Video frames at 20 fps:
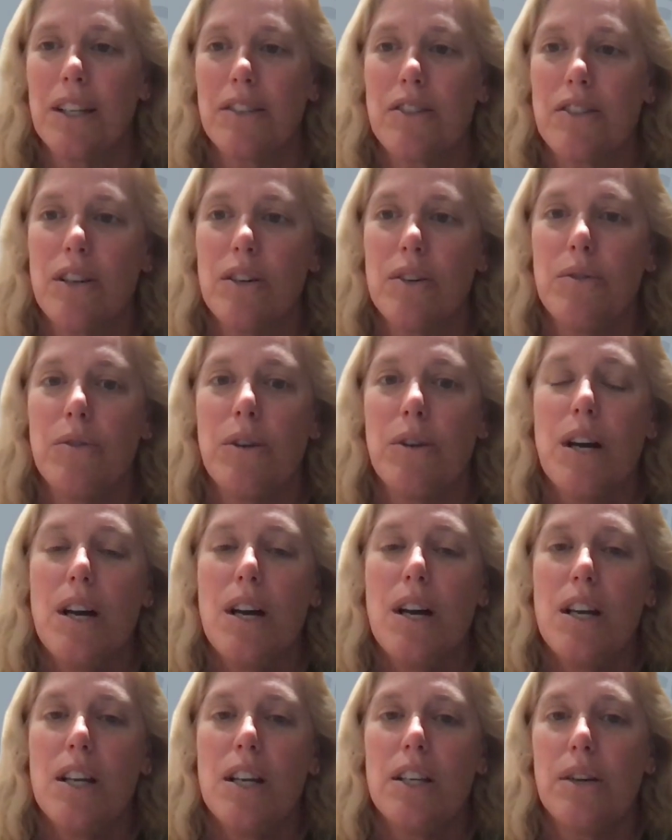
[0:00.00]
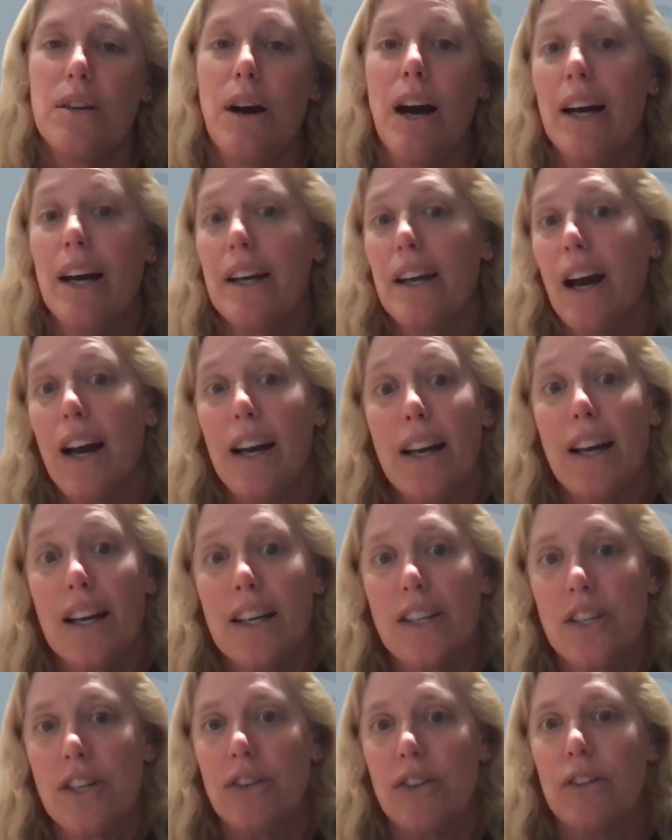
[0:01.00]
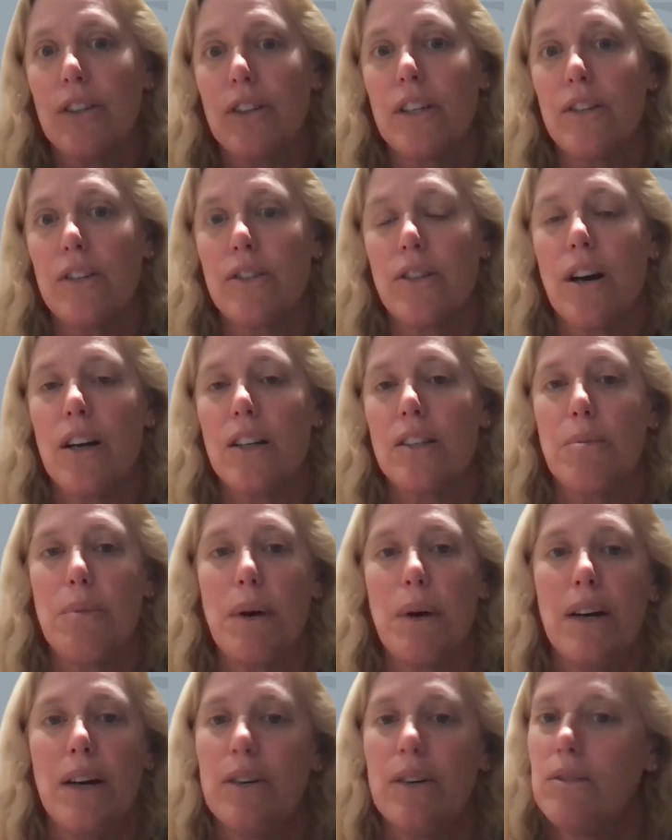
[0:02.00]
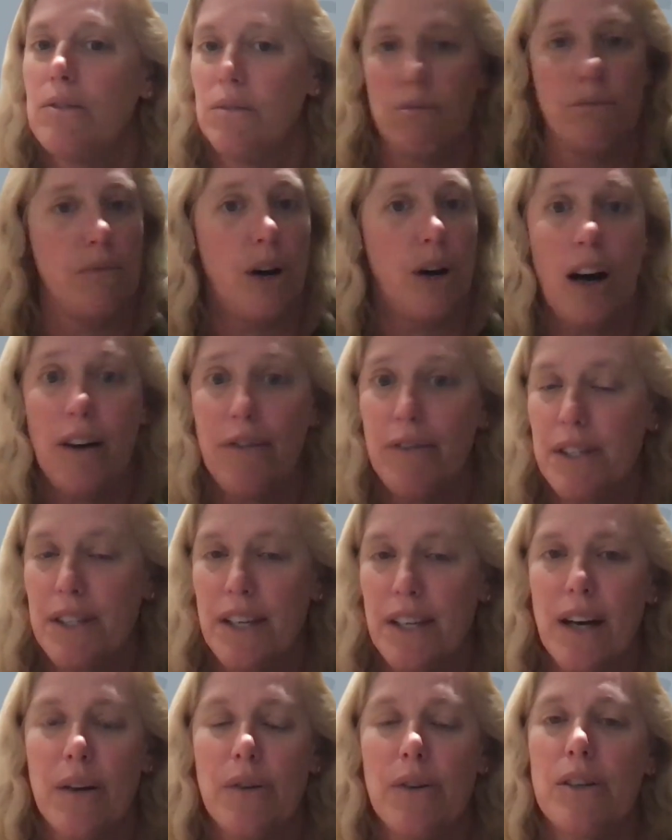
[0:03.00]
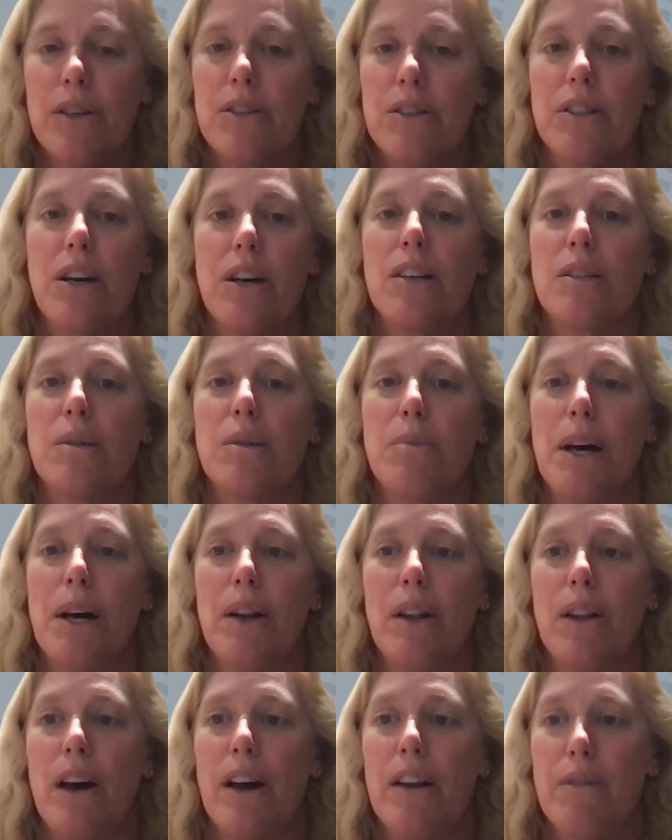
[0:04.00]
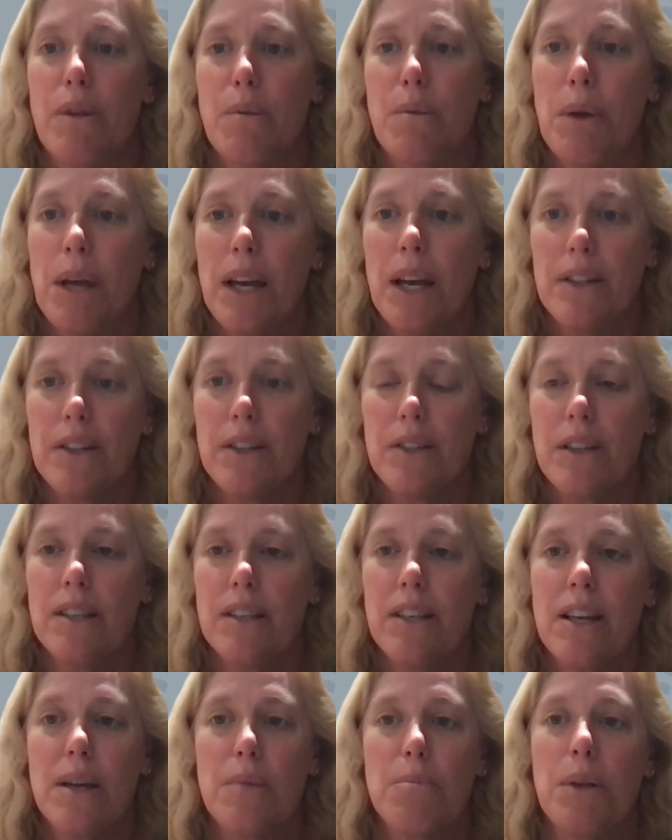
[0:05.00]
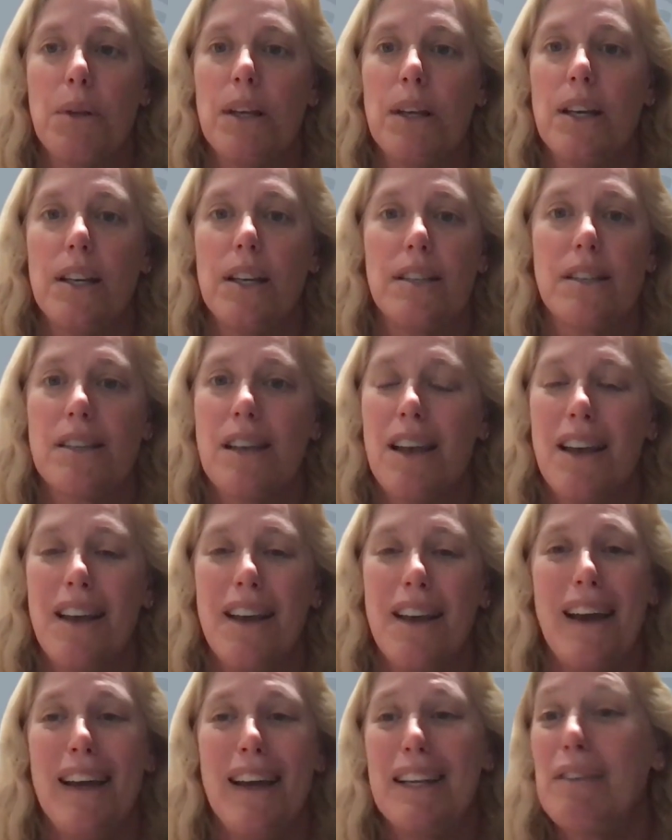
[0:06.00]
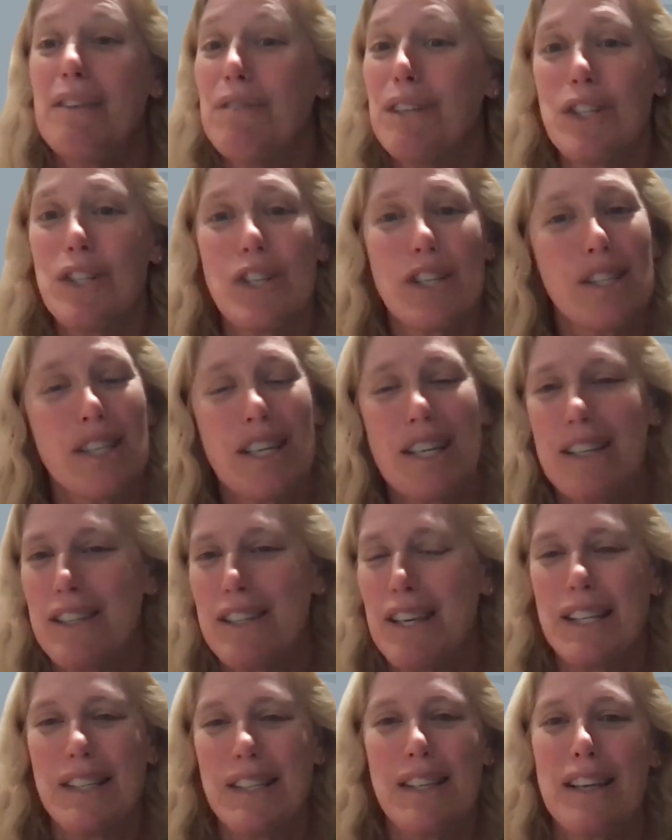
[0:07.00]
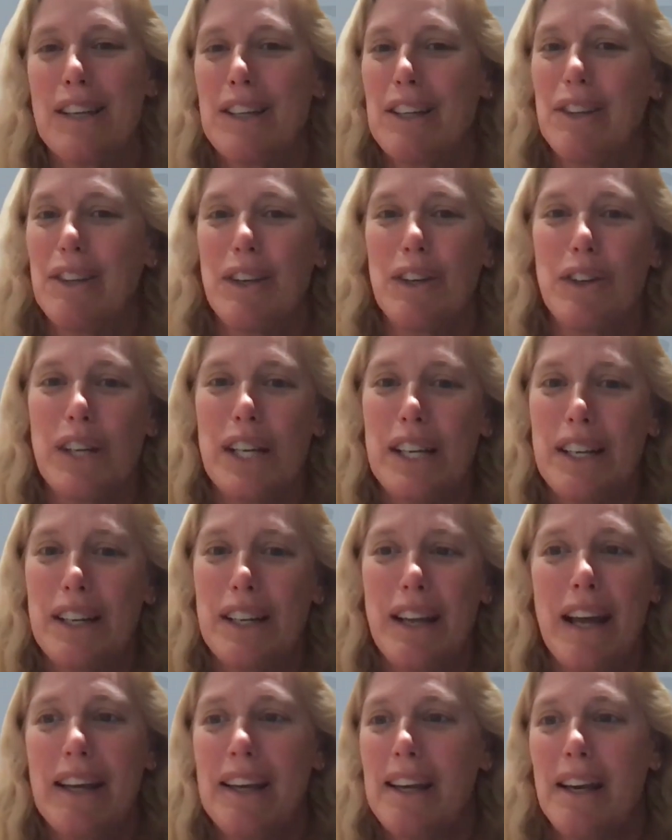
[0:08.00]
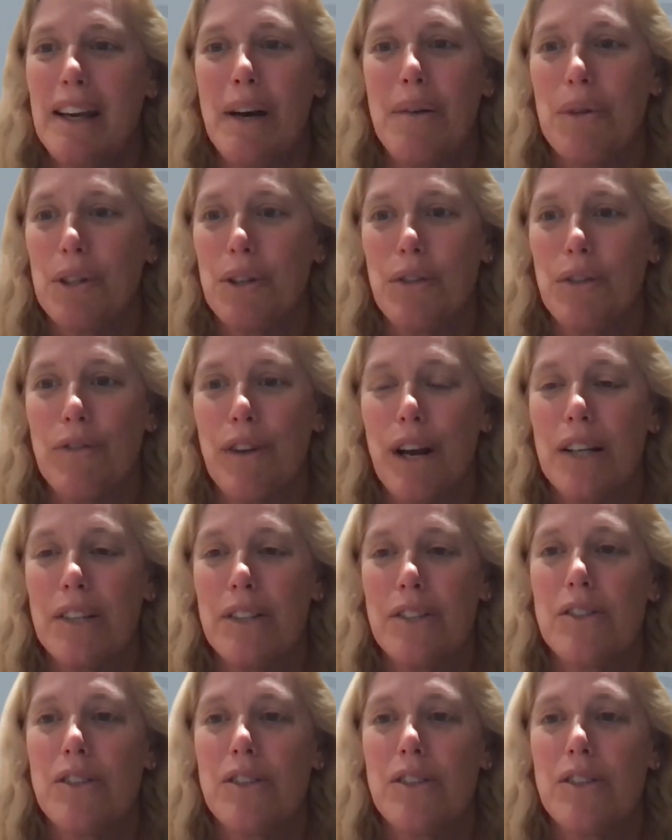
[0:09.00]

So, I actually earlier talked about office hours, talked about a lot of the panels that take place, and even just things like sitting on the green and hanging out with your friends.